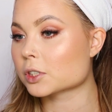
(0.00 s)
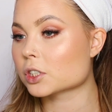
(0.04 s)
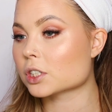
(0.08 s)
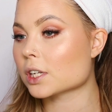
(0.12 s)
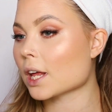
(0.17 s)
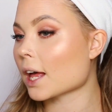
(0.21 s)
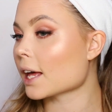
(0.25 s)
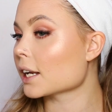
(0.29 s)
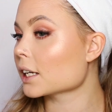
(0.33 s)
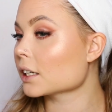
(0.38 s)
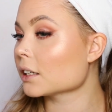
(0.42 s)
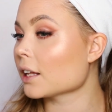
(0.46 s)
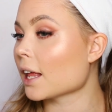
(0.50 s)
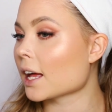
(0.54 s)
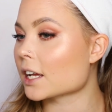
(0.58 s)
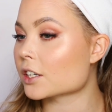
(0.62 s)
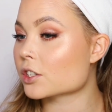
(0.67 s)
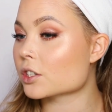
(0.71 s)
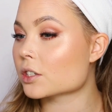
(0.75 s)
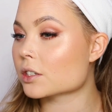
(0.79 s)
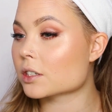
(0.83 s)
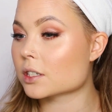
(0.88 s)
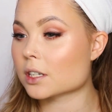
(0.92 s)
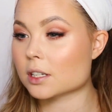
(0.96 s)
Just adding
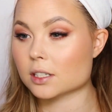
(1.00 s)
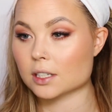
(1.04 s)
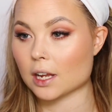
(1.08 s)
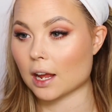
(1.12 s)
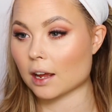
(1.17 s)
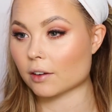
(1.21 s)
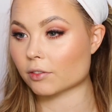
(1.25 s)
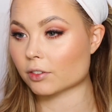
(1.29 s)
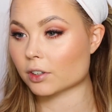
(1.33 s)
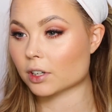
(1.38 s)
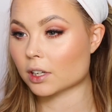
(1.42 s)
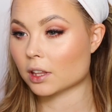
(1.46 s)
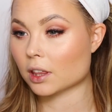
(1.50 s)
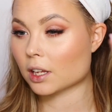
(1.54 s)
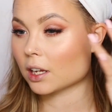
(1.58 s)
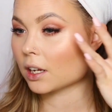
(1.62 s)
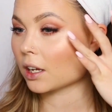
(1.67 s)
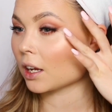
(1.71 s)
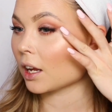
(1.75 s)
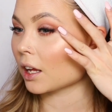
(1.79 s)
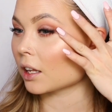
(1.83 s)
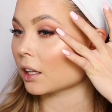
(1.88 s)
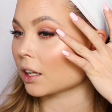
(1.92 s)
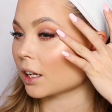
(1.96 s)
lashes does
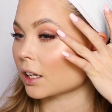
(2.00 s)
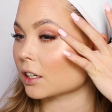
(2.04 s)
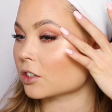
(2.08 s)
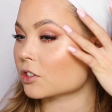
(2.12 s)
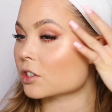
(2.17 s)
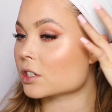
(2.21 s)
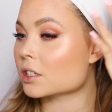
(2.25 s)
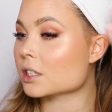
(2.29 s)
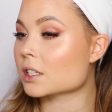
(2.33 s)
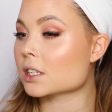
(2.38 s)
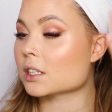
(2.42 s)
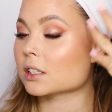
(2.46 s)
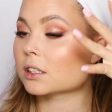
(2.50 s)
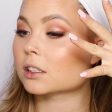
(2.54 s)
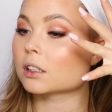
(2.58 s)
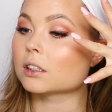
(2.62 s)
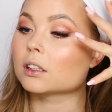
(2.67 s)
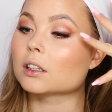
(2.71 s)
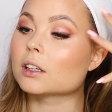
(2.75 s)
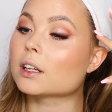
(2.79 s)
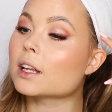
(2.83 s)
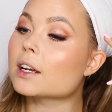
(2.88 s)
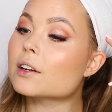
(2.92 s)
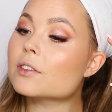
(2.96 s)
everything, and like just this
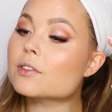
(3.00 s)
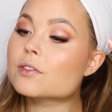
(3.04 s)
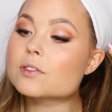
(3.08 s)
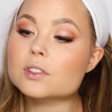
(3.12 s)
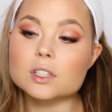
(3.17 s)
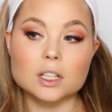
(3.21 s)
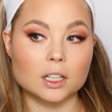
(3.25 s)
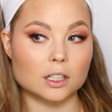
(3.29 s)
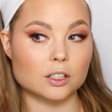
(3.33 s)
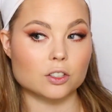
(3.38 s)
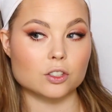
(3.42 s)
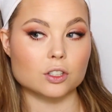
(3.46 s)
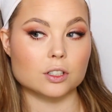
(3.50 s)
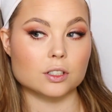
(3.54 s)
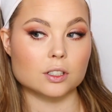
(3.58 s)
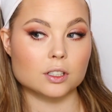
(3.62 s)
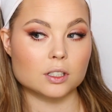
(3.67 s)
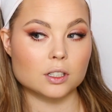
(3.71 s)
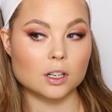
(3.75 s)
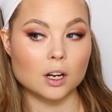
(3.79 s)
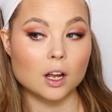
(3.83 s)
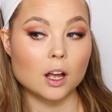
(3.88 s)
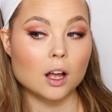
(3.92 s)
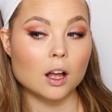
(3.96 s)
lift, and
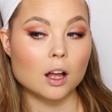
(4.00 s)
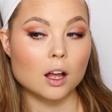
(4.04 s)
just